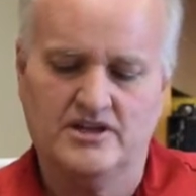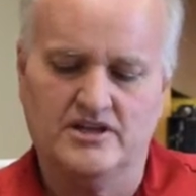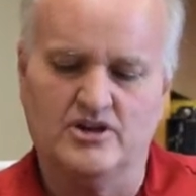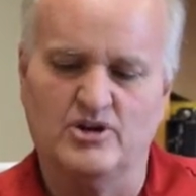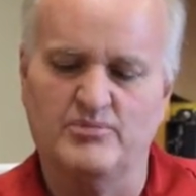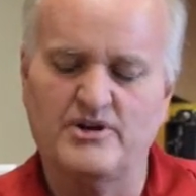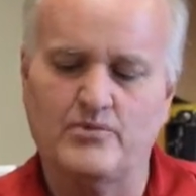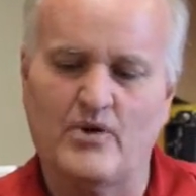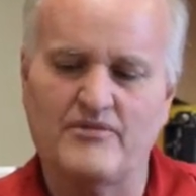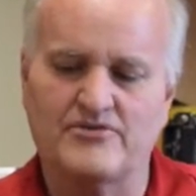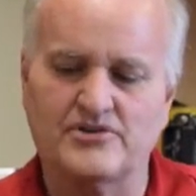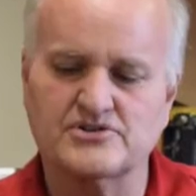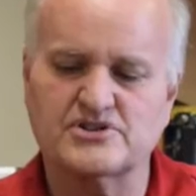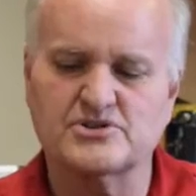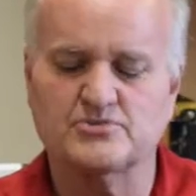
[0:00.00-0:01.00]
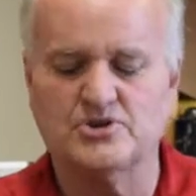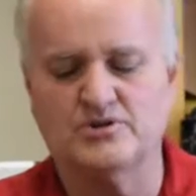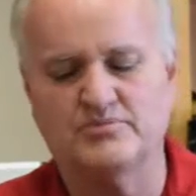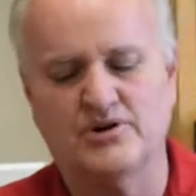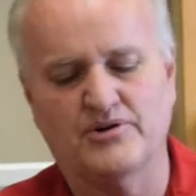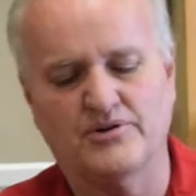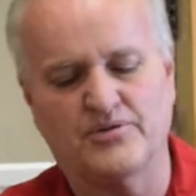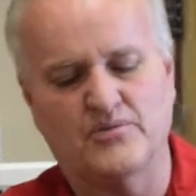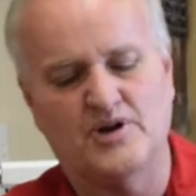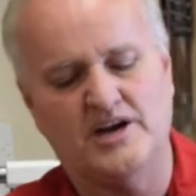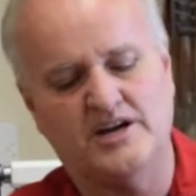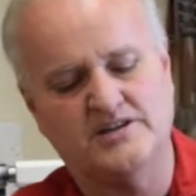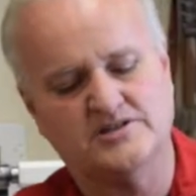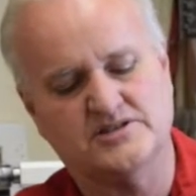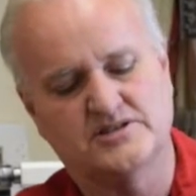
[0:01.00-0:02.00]
It'll be reversible both
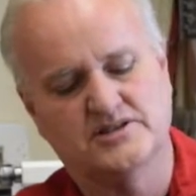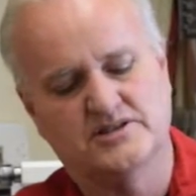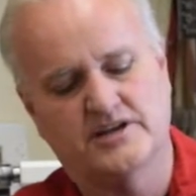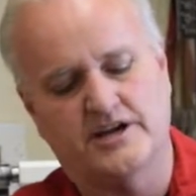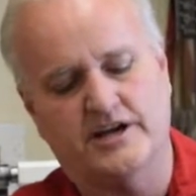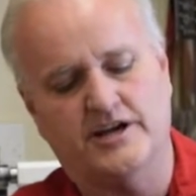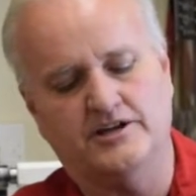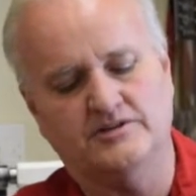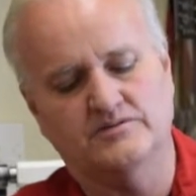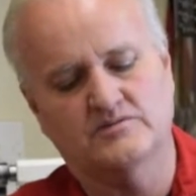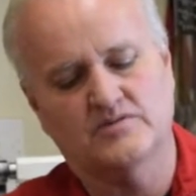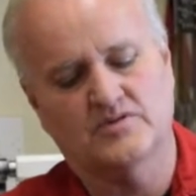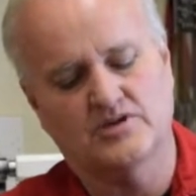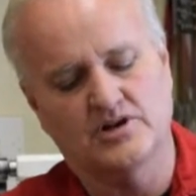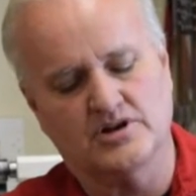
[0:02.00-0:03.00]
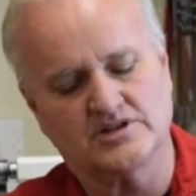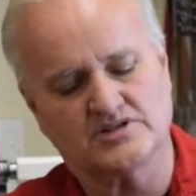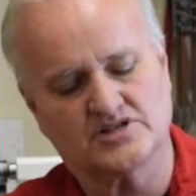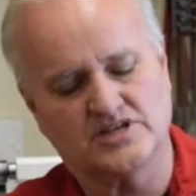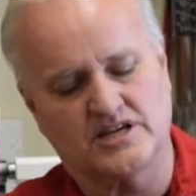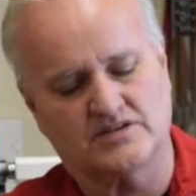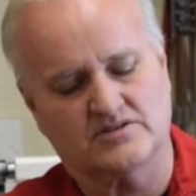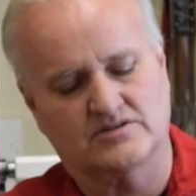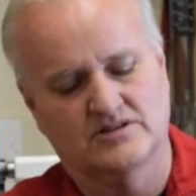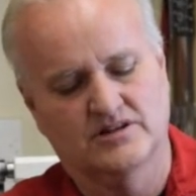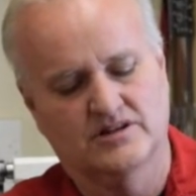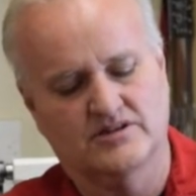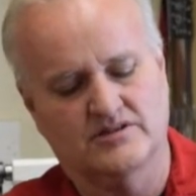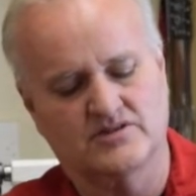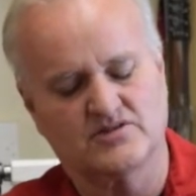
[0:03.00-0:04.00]
ways, and you can set
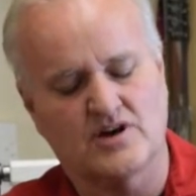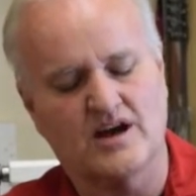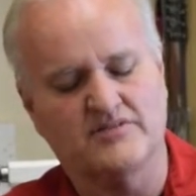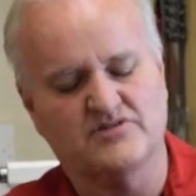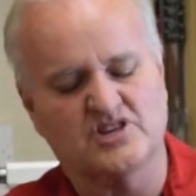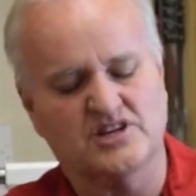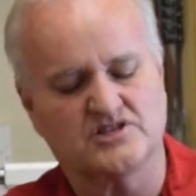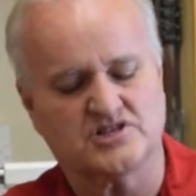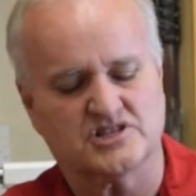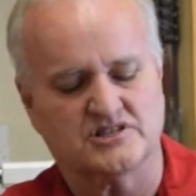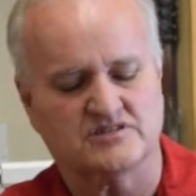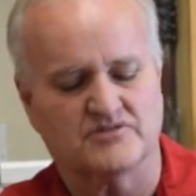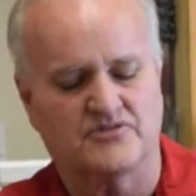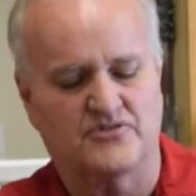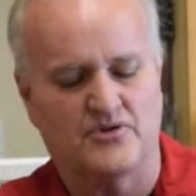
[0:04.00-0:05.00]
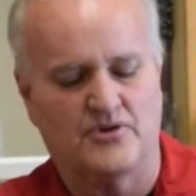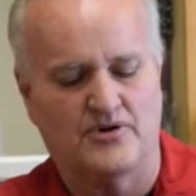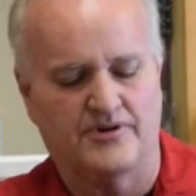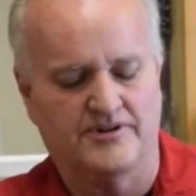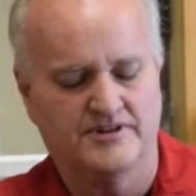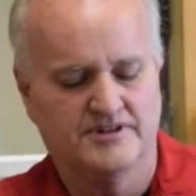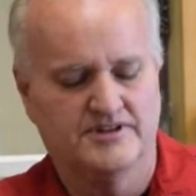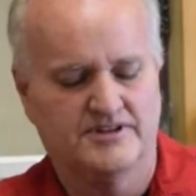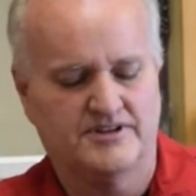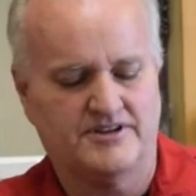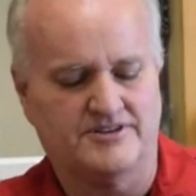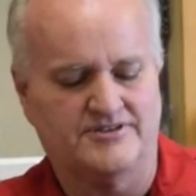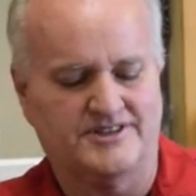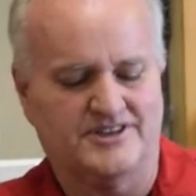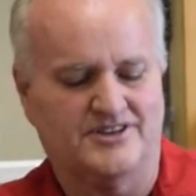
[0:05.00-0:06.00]
the drive tension for, you
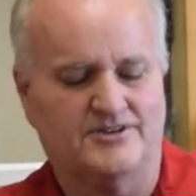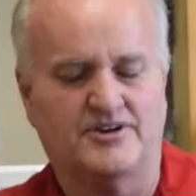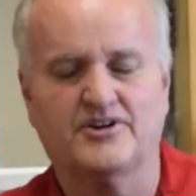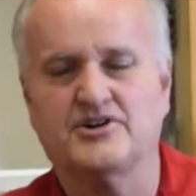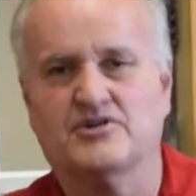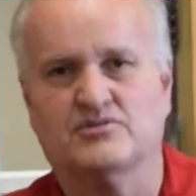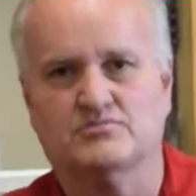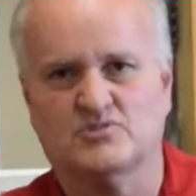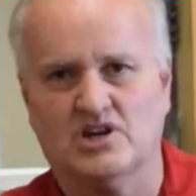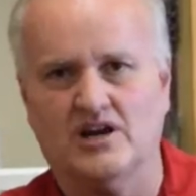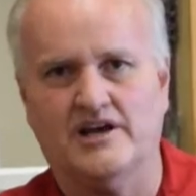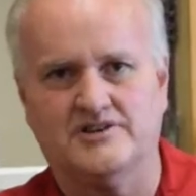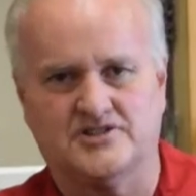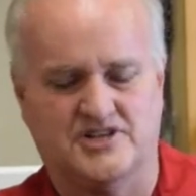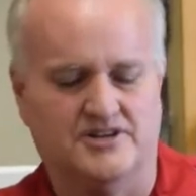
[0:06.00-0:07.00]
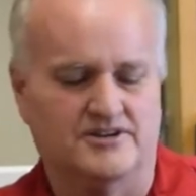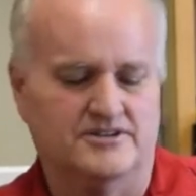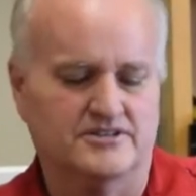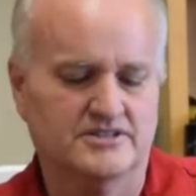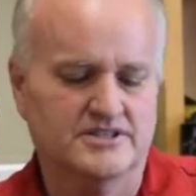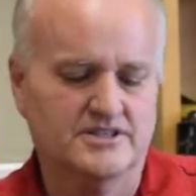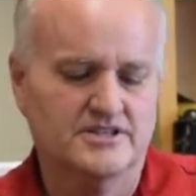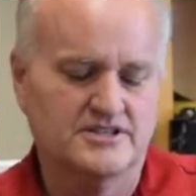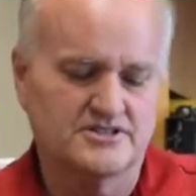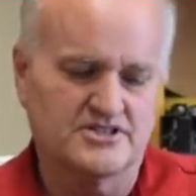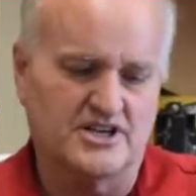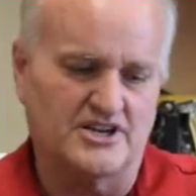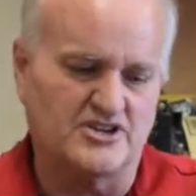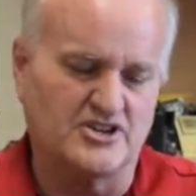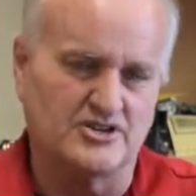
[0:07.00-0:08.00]
know, on your clutch here, so
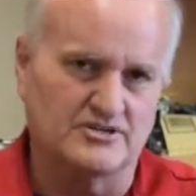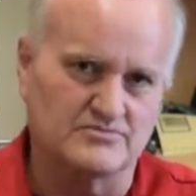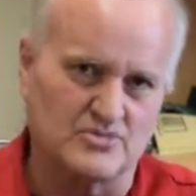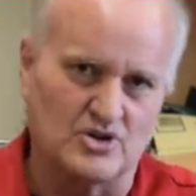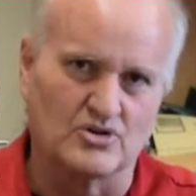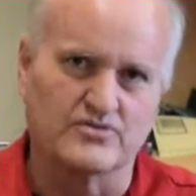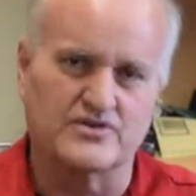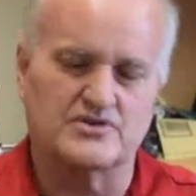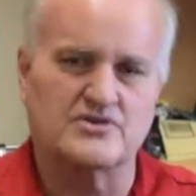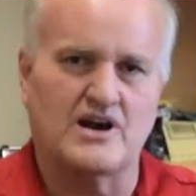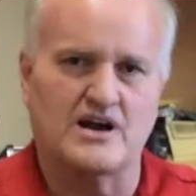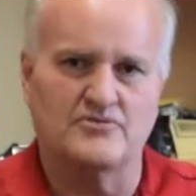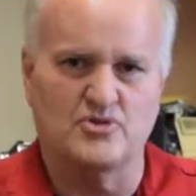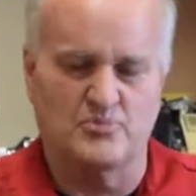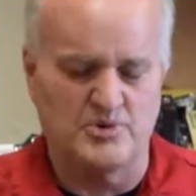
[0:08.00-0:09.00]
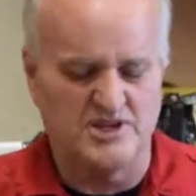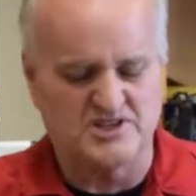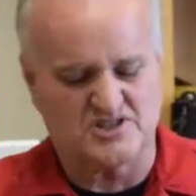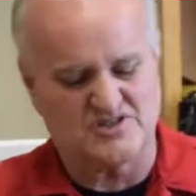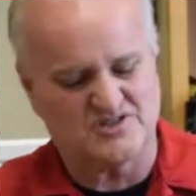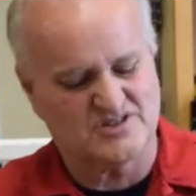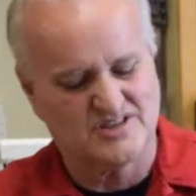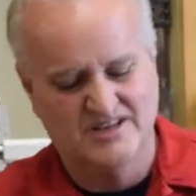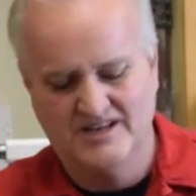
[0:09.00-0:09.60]
that you don't overdrive your pieces.